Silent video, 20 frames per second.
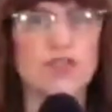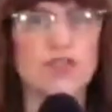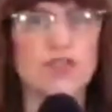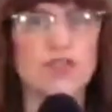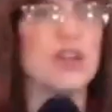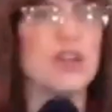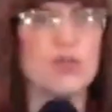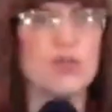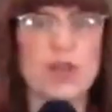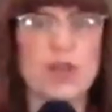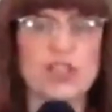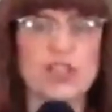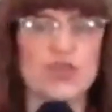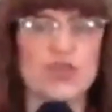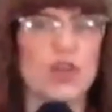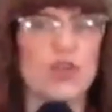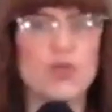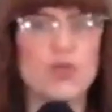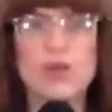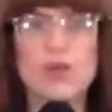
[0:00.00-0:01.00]
we're at a
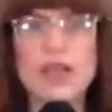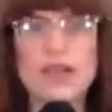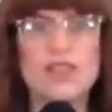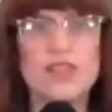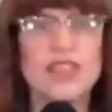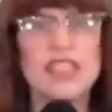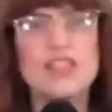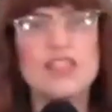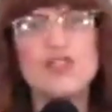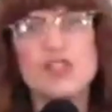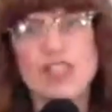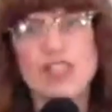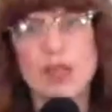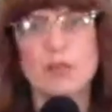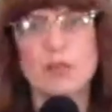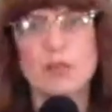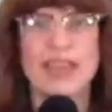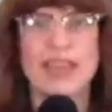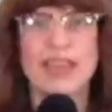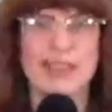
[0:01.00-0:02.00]
restaurant or whatever, can you tell
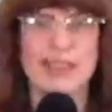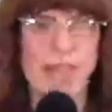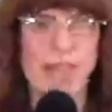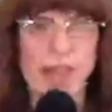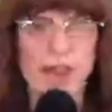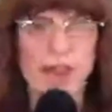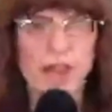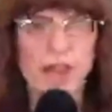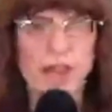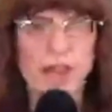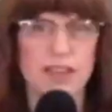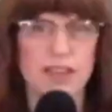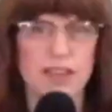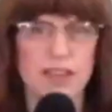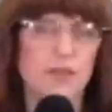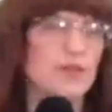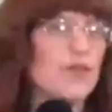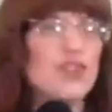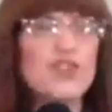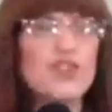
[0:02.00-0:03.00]
me it then?
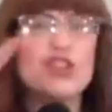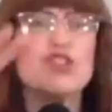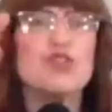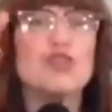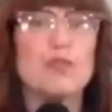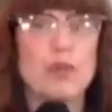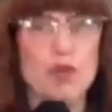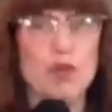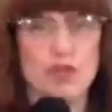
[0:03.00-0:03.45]
You can do it both